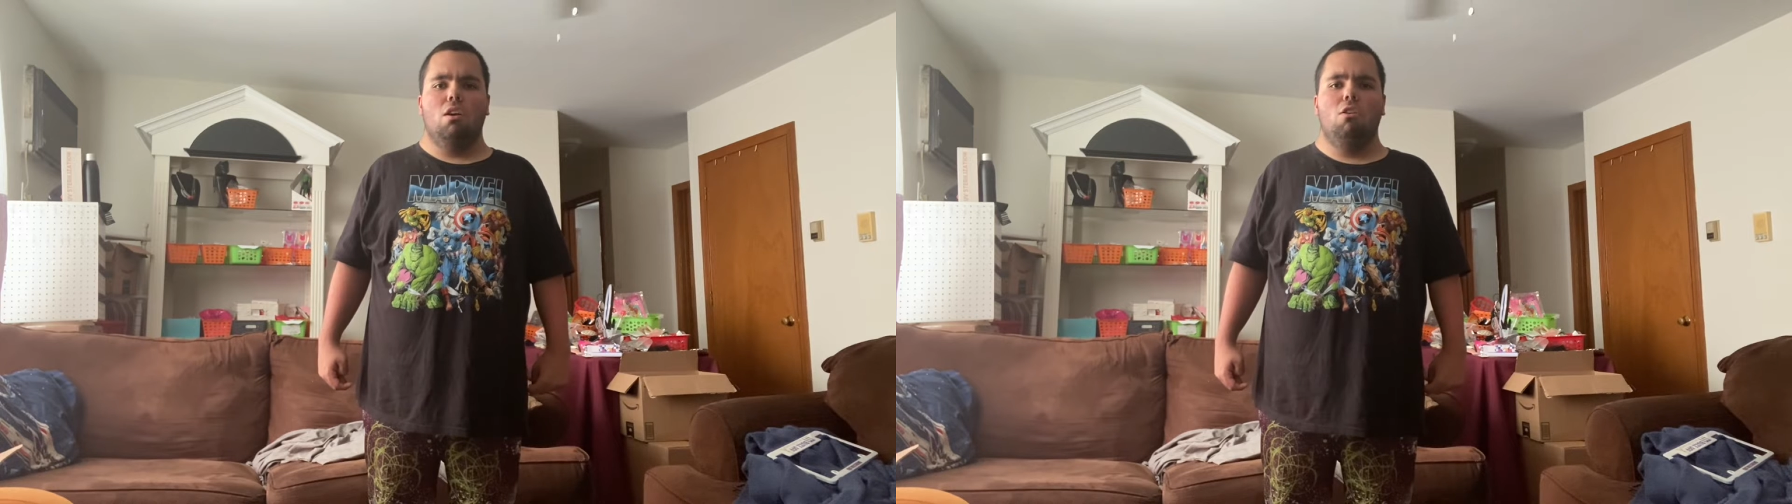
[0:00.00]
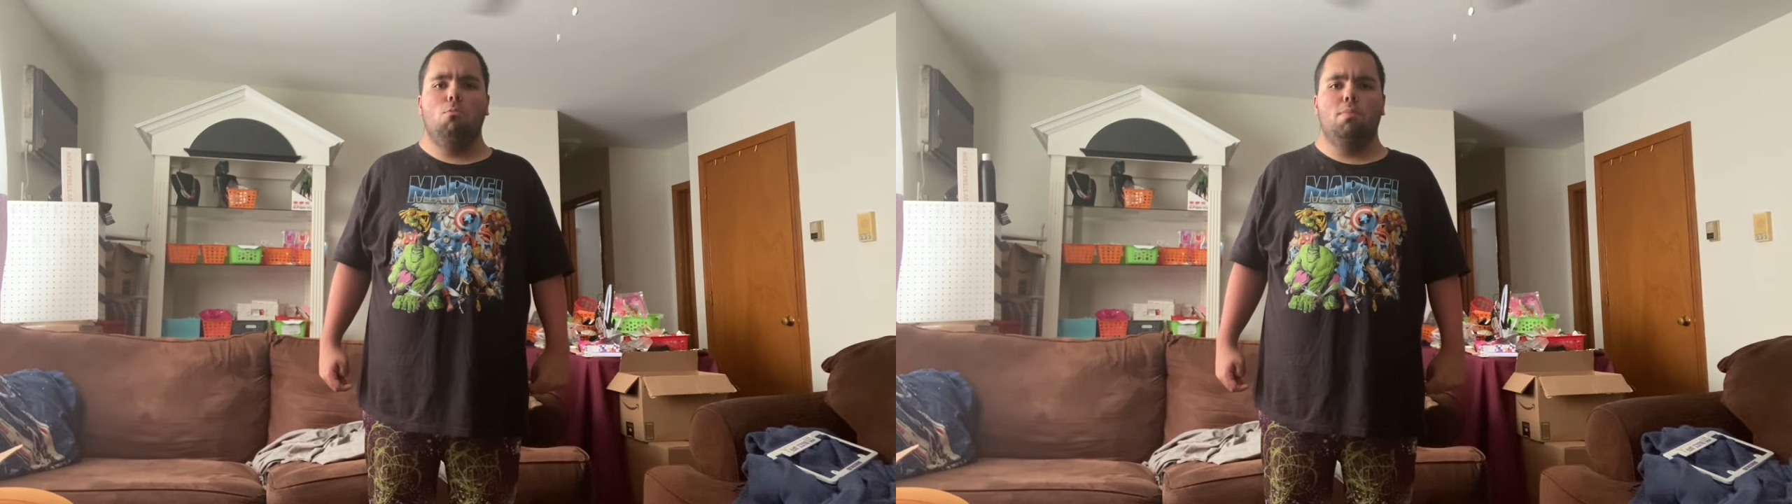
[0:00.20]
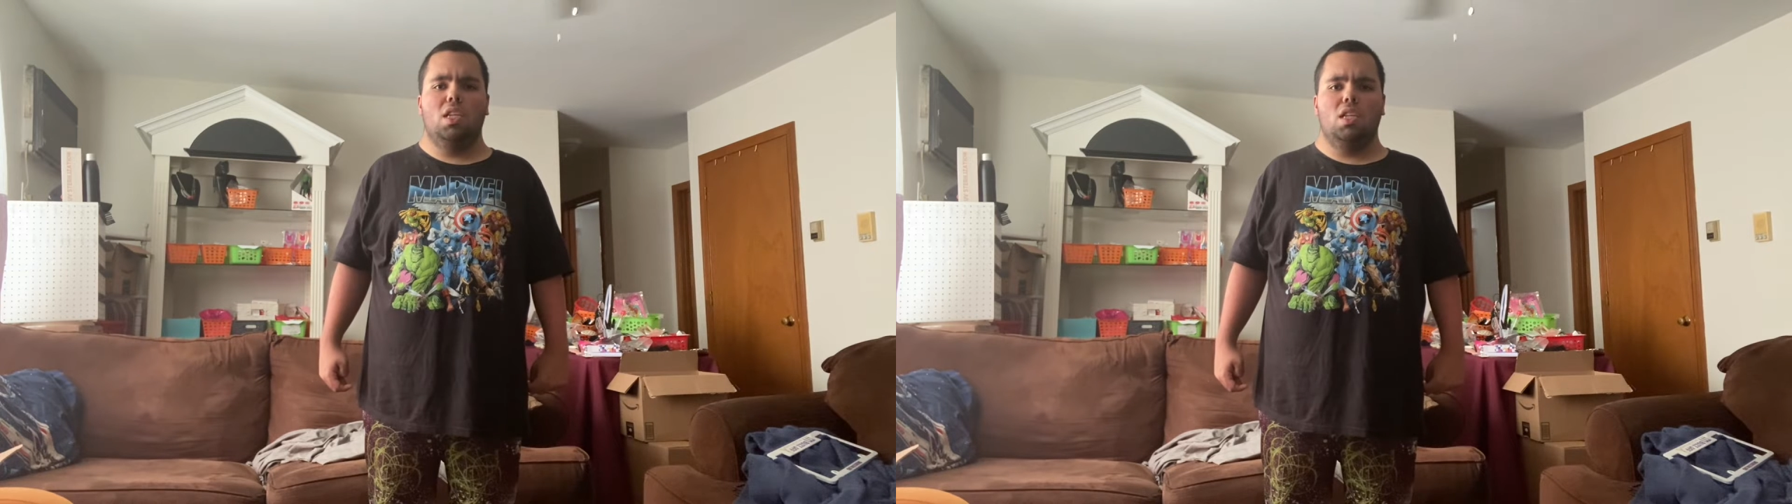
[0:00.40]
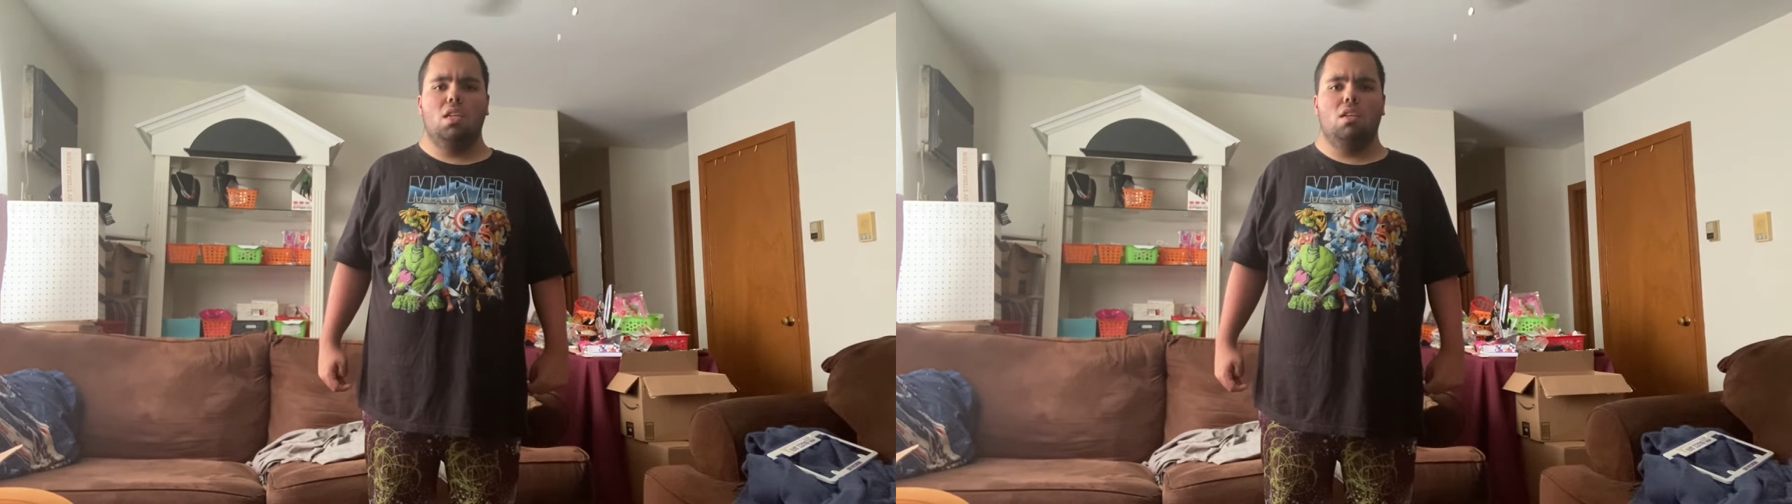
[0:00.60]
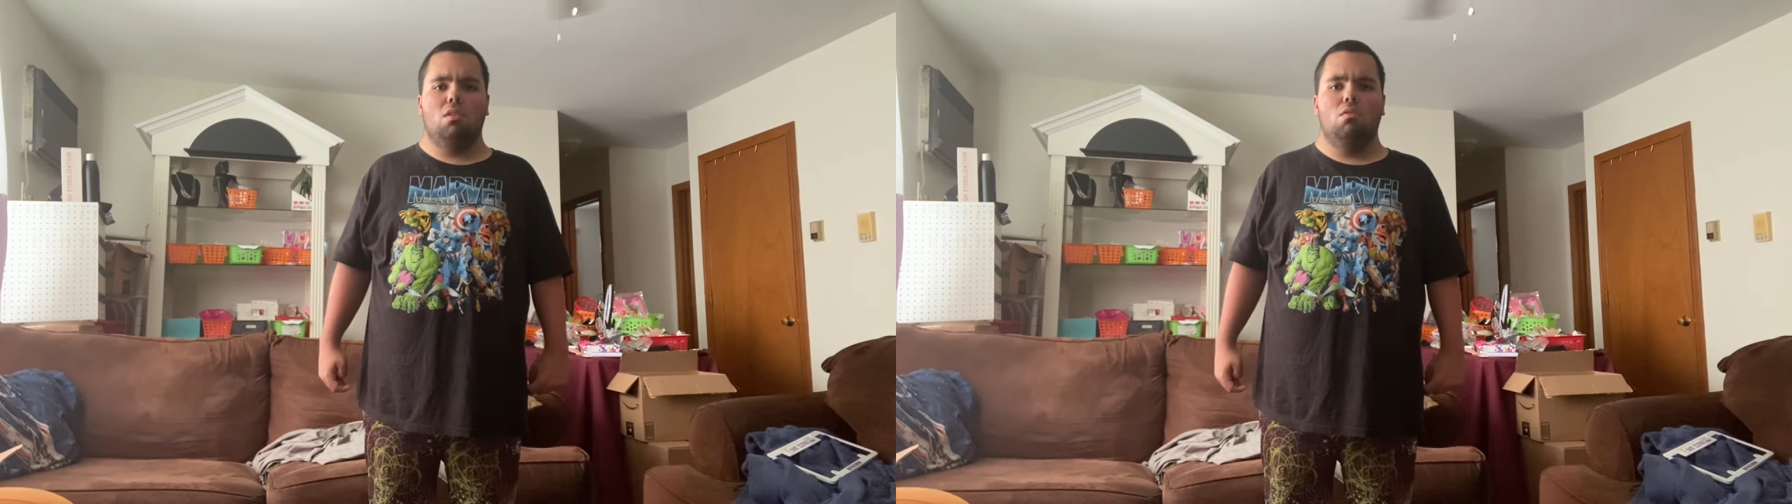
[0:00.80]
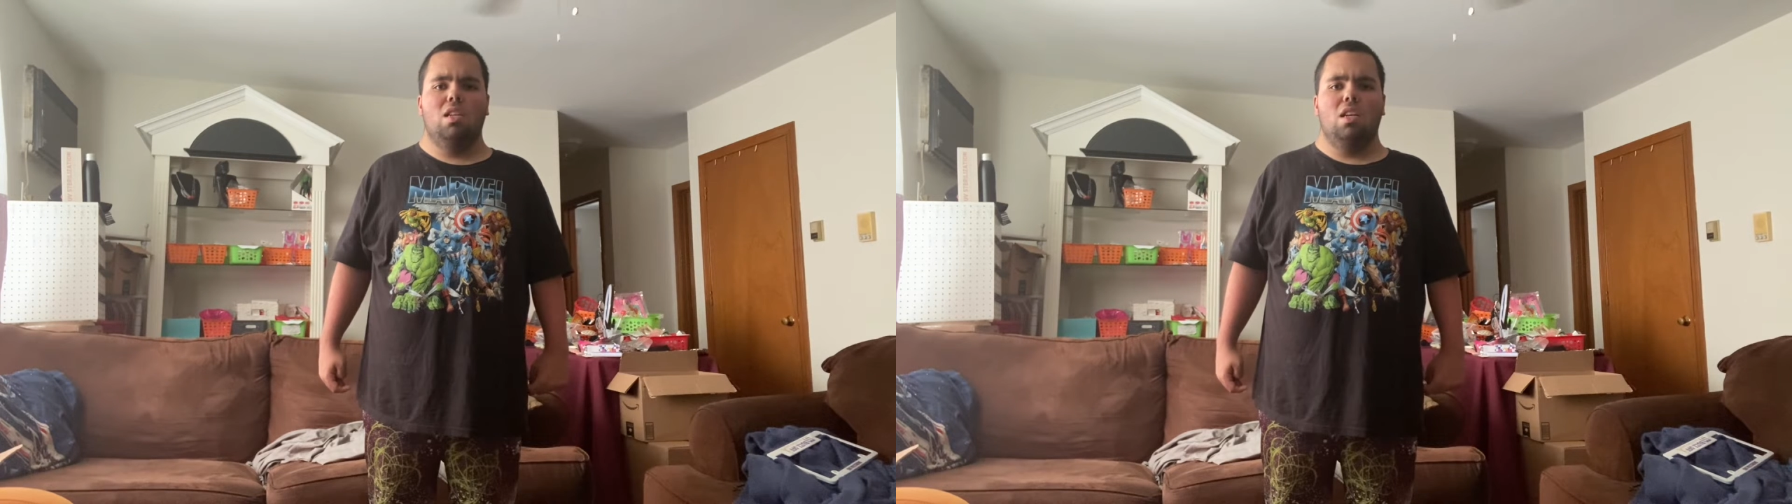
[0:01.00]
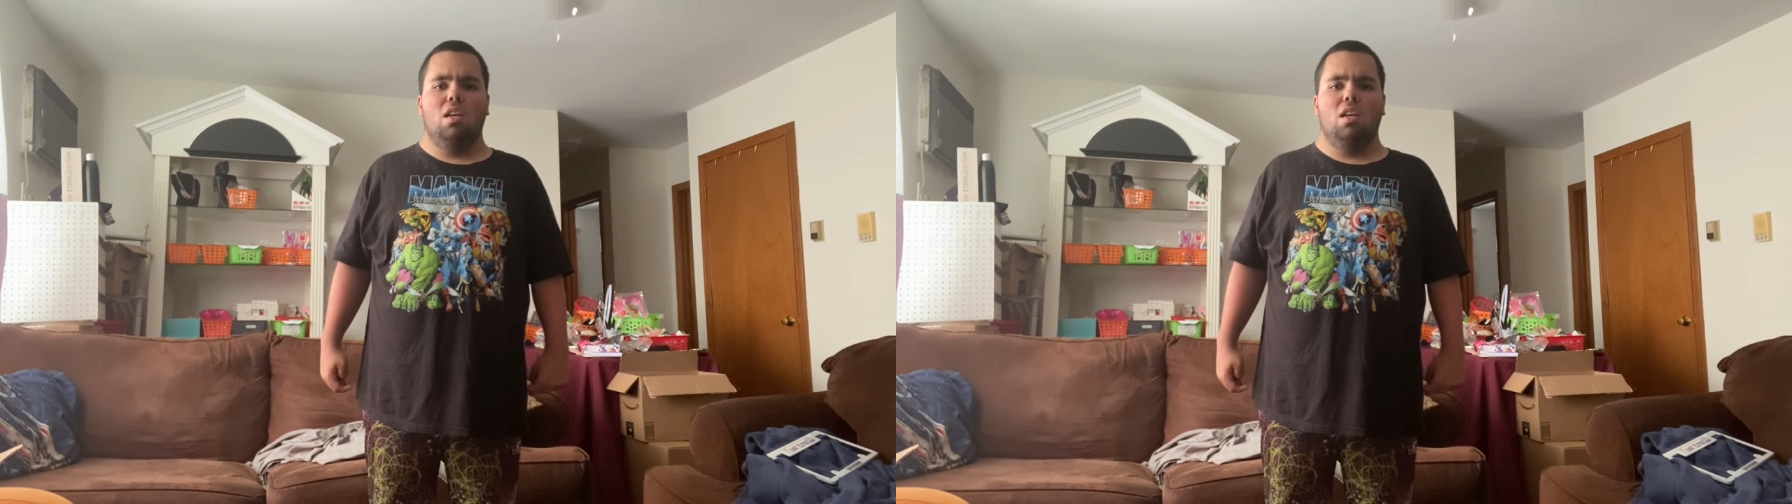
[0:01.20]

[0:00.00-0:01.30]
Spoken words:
Hoop-Dee-Doo,